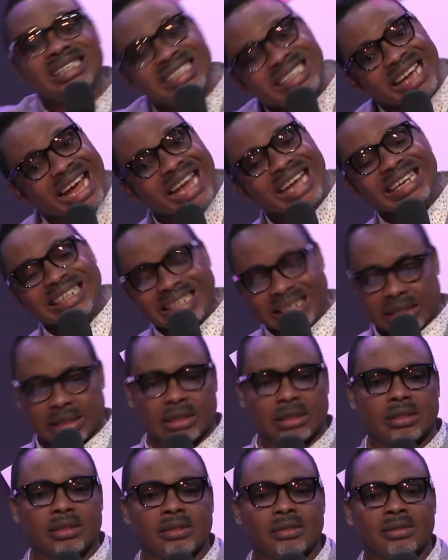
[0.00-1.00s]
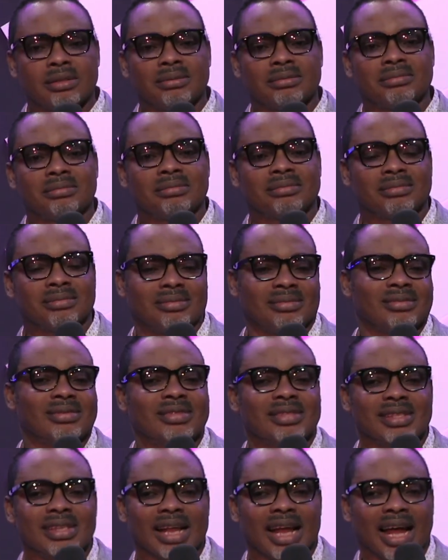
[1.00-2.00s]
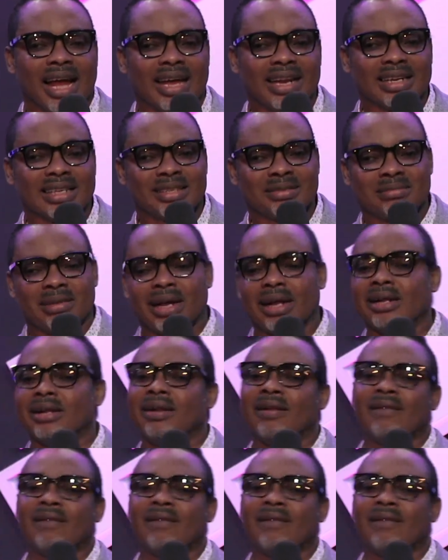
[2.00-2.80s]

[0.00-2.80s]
dead. Hmm. And he smiled.